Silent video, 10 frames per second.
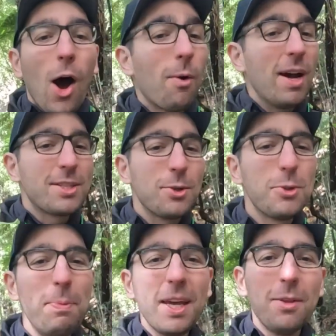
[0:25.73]
Alright, so
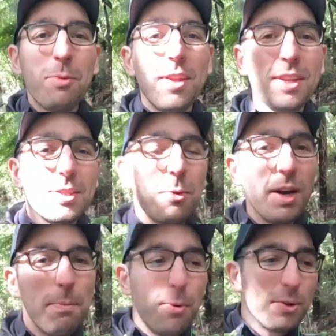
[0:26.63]
to begin with, it's
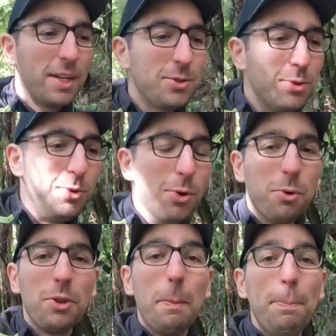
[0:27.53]
quite important to
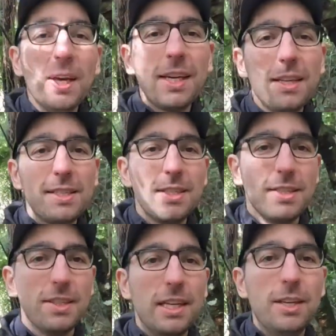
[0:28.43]
know the picking
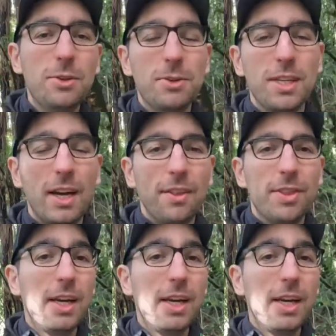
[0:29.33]
season in New Zealand.